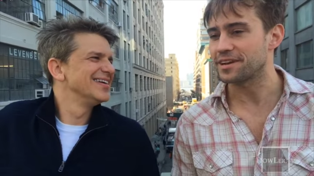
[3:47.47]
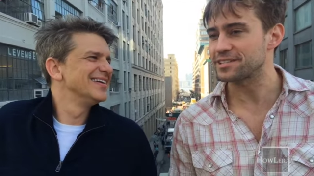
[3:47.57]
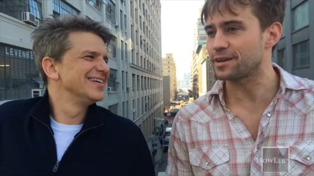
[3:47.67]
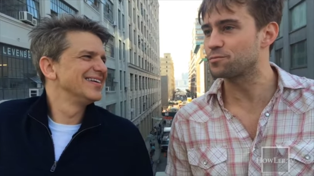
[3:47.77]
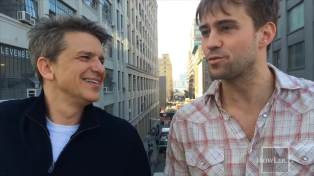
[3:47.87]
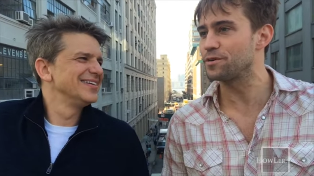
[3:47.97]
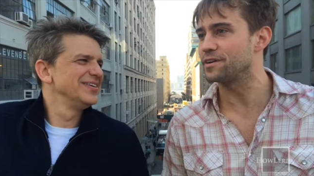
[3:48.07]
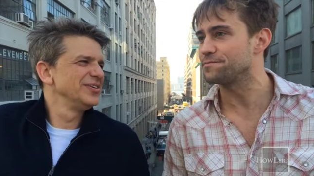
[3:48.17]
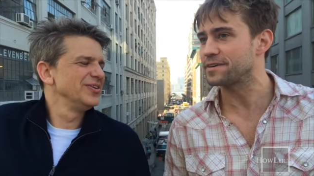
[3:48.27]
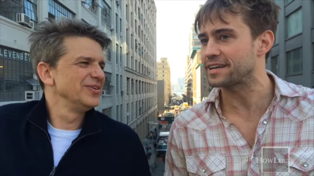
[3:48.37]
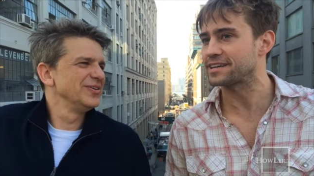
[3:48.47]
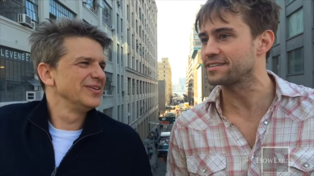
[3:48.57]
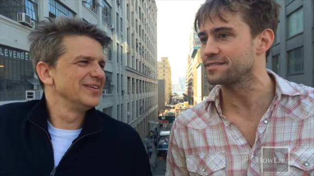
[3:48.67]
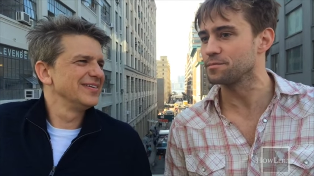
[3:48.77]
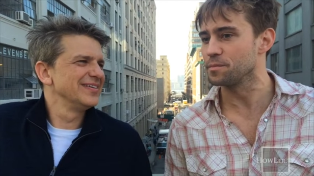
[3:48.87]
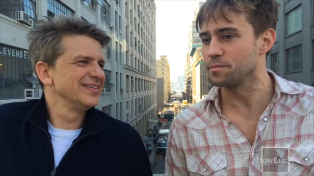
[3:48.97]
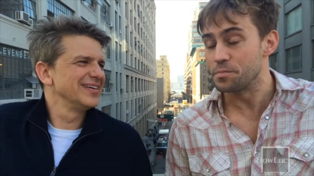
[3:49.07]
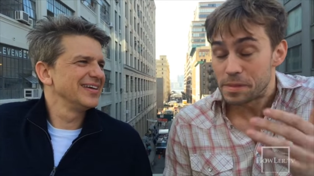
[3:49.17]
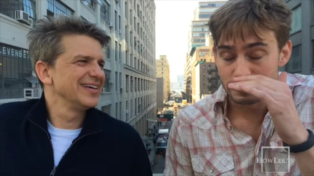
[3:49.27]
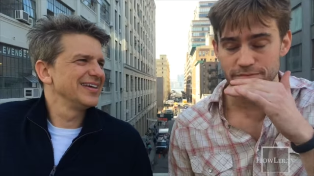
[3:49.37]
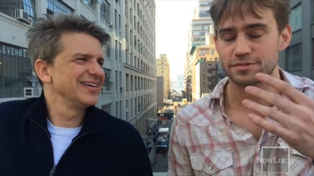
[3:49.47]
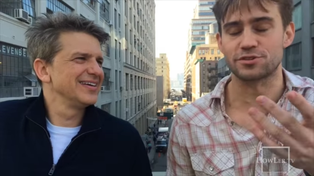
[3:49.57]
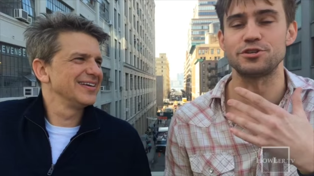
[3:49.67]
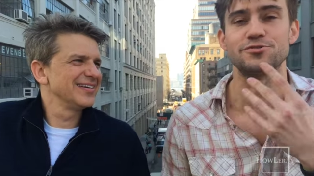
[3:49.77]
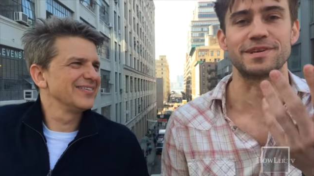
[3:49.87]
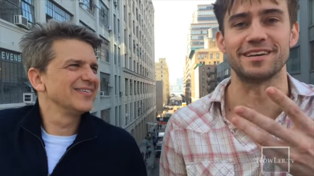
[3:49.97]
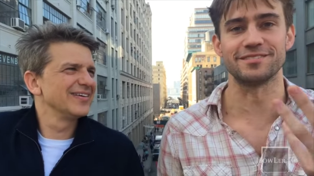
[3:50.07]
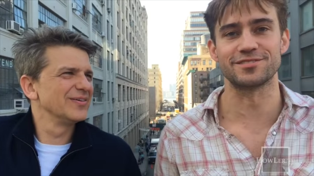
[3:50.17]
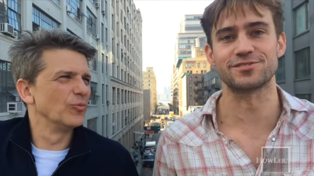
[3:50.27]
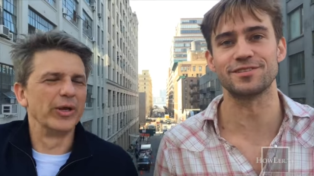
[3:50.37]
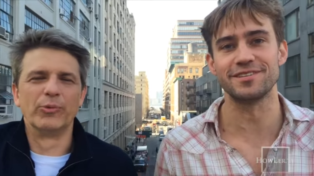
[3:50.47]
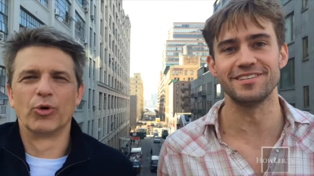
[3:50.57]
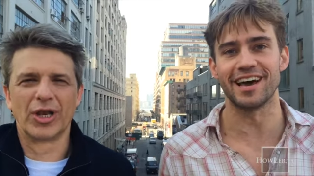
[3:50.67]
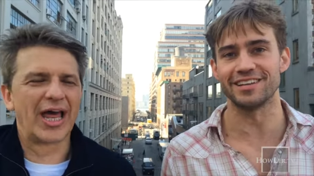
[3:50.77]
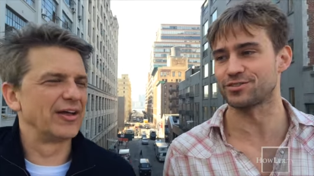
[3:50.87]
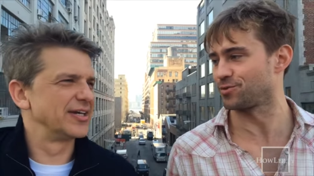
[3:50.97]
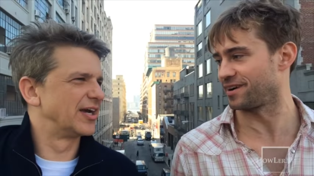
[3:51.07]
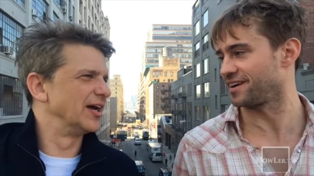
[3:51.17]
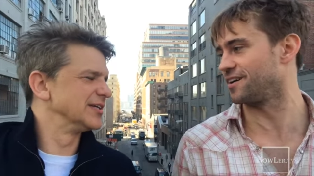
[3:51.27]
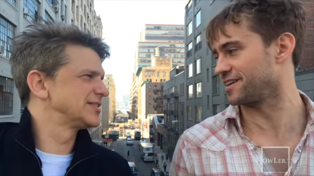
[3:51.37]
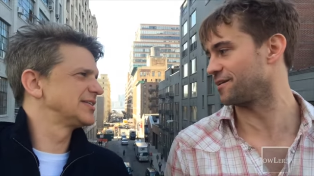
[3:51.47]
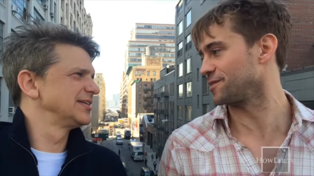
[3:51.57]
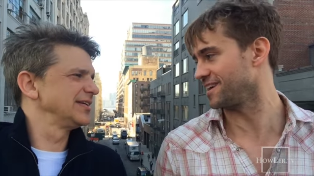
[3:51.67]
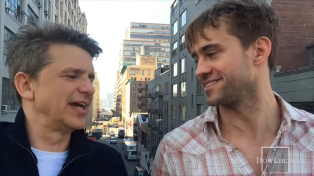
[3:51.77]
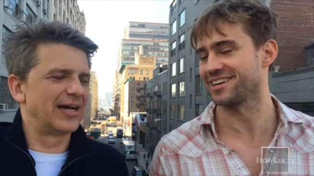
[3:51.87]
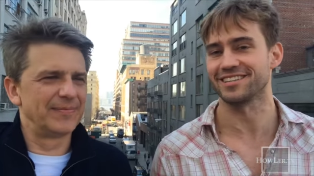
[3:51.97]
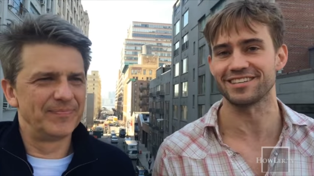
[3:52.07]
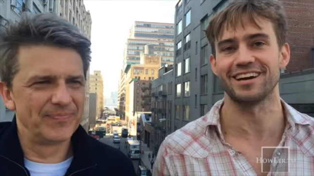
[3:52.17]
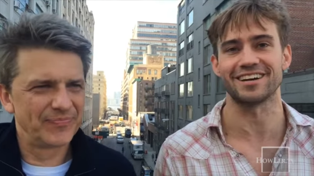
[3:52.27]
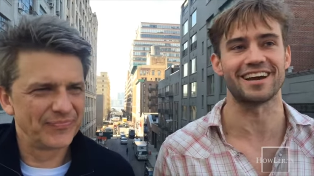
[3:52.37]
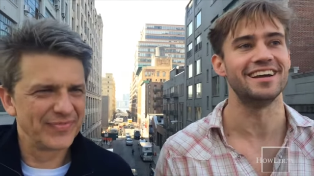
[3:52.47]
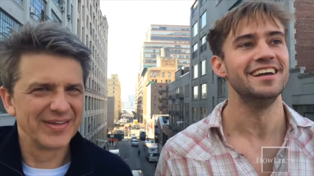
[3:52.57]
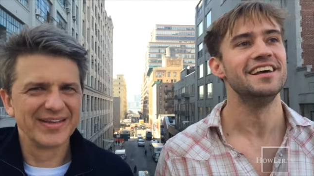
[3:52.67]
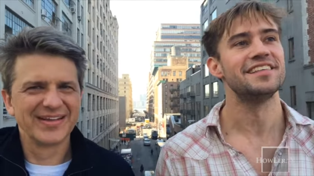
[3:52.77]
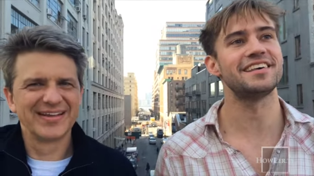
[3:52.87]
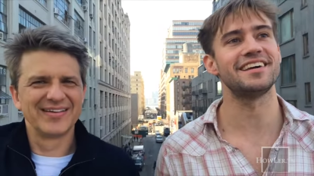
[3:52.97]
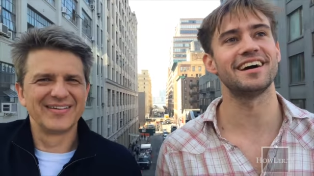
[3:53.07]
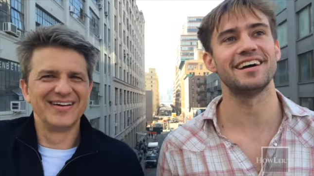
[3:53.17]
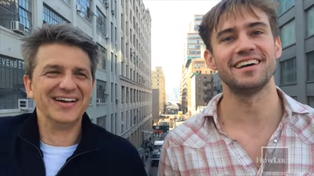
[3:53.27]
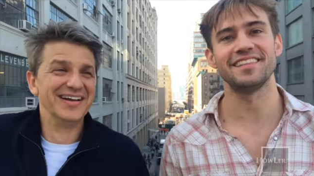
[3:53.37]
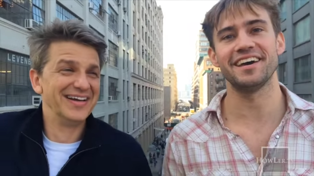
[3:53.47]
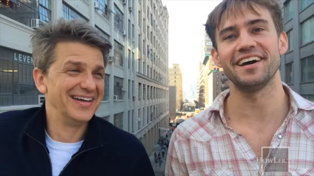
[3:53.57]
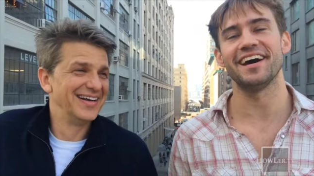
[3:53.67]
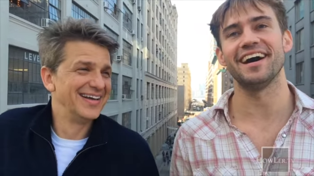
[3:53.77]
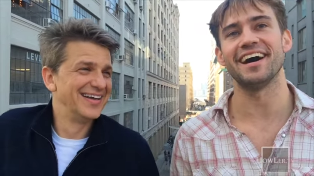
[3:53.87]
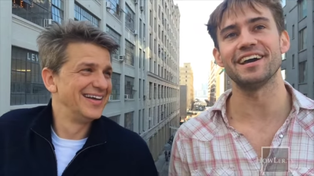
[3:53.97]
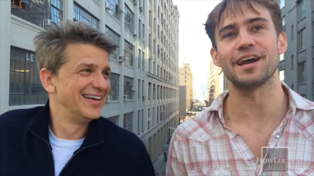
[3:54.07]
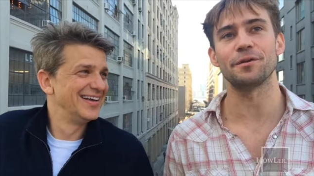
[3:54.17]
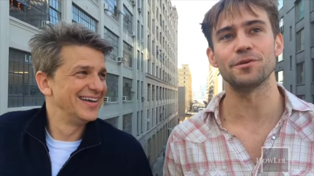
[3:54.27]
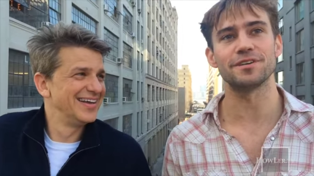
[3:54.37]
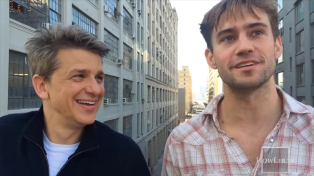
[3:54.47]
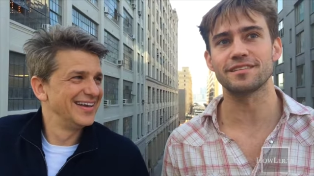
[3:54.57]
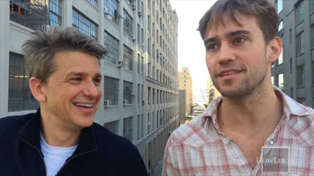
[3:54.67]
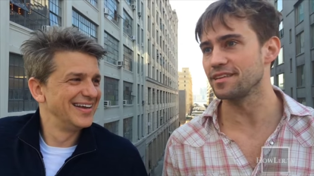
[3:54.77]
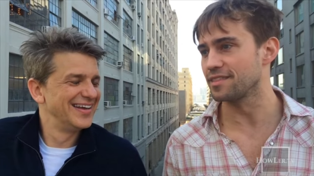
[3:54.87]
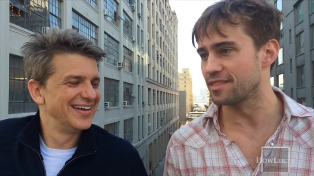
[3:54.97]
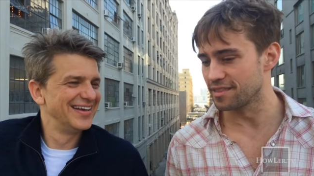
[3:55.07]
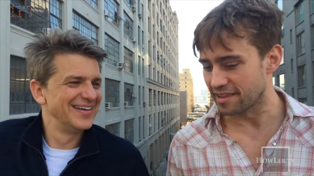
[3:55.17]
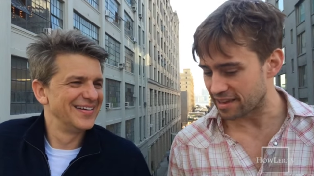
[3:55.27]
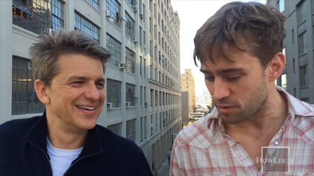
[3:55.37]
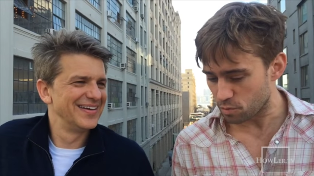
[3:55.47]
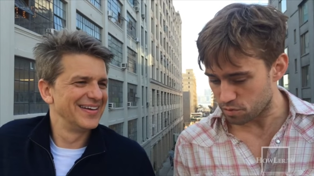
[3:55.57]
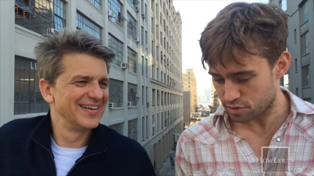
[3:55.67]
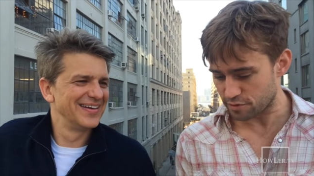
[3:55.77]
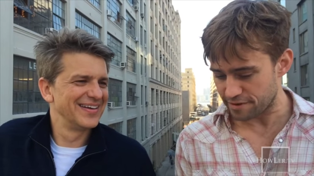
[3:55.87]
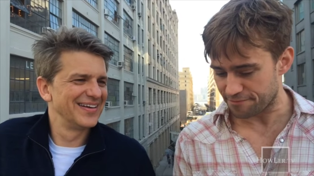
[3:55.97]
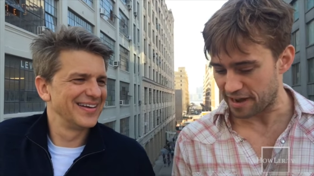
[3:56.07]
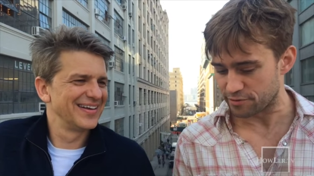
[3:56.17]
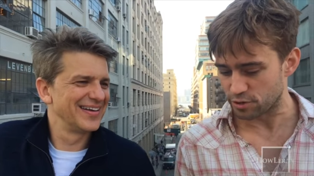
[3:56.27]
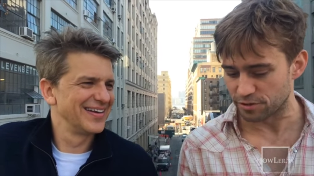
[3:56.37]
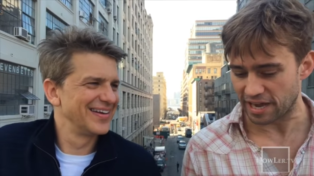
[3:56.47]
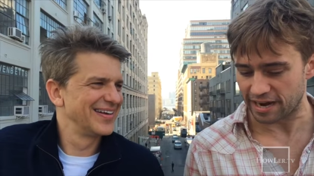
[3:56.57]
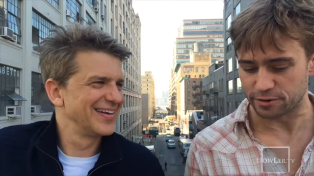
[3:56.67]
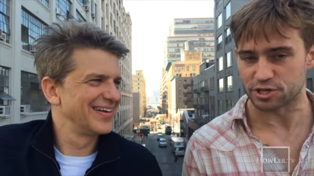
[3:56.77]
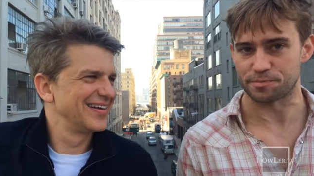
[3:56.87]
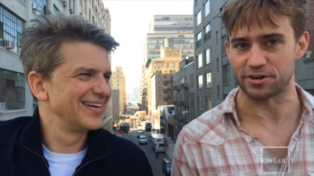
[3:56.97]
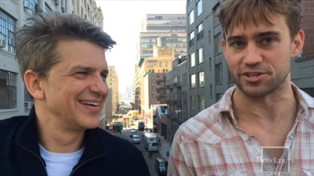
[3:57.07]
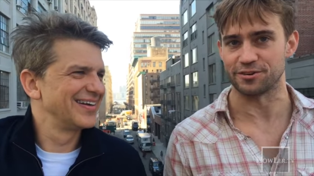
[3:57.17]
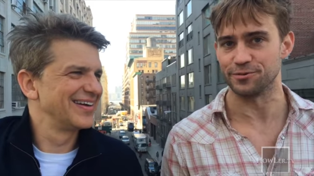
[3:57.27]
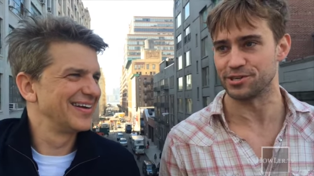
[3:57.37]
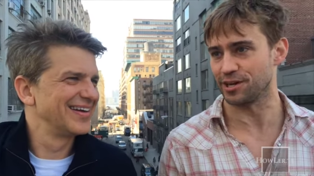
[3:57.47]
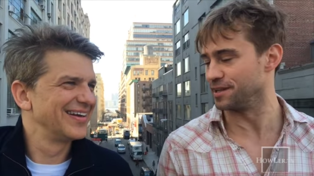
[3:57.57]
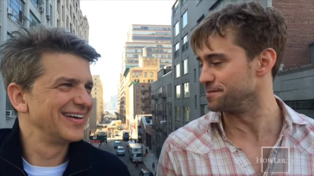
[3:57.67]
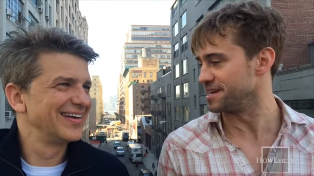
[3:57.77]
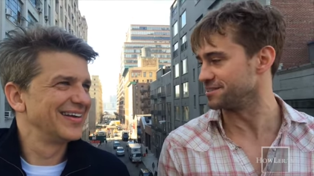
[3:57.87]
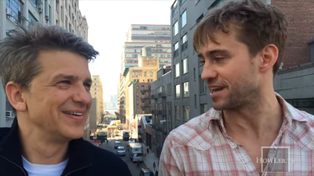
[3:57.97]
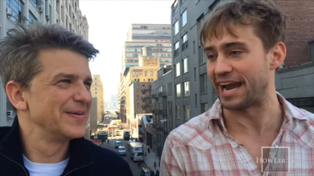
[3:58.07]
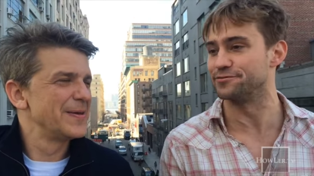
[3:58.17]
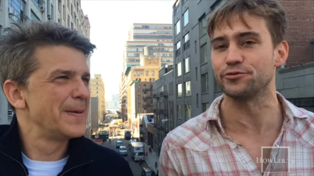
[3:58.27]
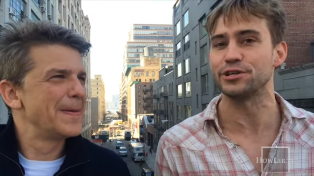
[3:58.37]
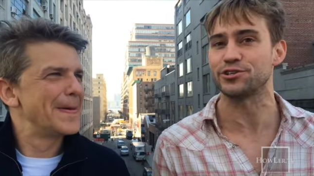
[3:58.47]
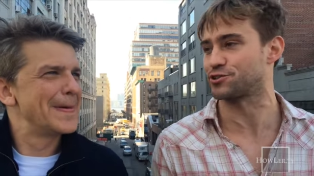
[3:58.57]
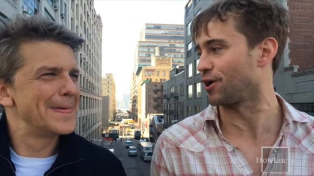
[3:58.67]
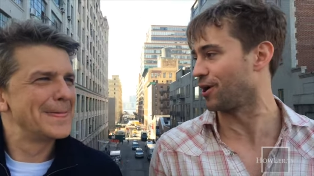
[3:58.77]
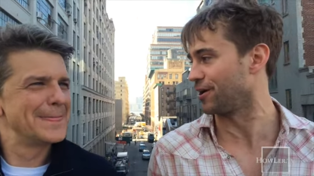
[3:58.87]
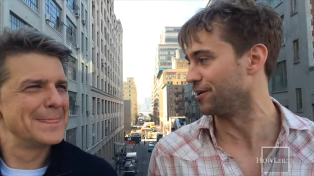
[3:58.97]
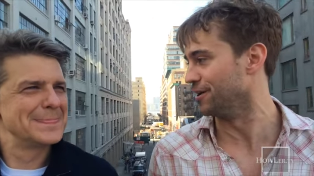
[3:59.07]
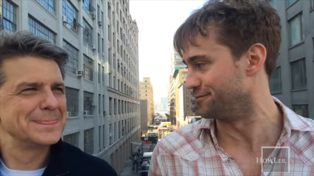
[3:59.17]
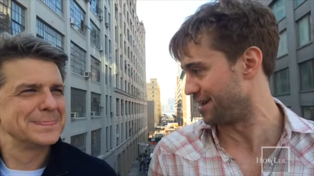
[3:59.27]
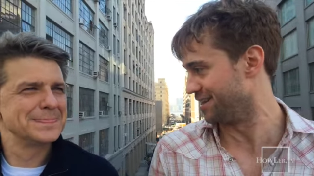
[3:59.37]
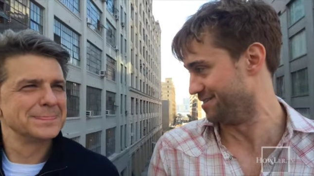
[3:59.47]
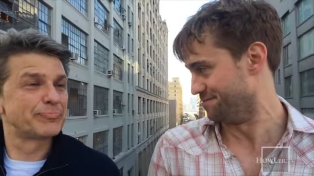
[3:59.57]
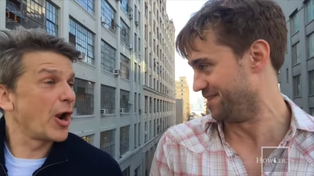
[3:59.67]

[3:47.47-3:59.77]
Speaker 1: because I wrote a fucking. Excuse me. a we were allowed to. We'll bleep it. Yeah. Okay. It's Howard. The, uh, the uh, I, I, wrote a, a like 35 year old Irish person, which eliminates every star available.